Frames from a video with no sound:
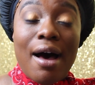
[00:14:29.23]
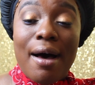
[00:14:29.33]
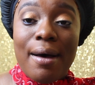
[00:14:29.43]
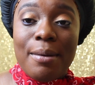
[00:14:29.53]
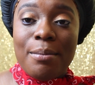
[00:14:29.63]

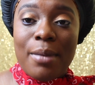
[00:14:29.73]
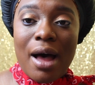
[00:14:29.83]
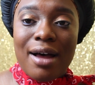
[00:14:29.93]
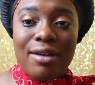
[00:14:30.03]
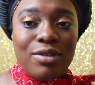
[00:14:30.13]

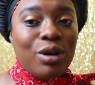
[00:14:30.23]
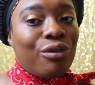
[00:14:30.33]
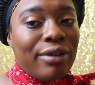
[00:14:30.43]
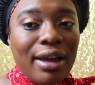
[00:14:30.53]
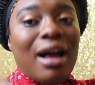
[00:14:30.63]
of, you
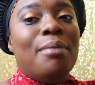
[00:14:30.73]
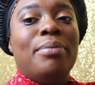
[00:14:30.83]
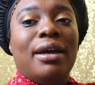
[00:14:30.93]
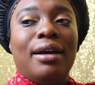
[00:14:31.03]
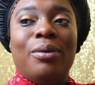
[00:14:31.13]
know,
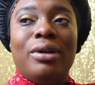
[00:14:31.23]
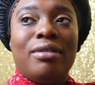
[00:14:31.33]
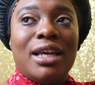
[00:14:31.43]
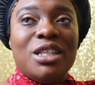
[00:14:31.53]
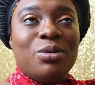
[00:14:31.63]
re-upping when
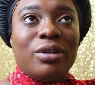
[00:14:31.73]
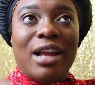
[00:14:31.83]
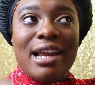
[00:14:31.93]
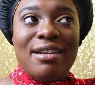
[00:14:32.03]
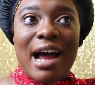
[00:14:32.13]
things were like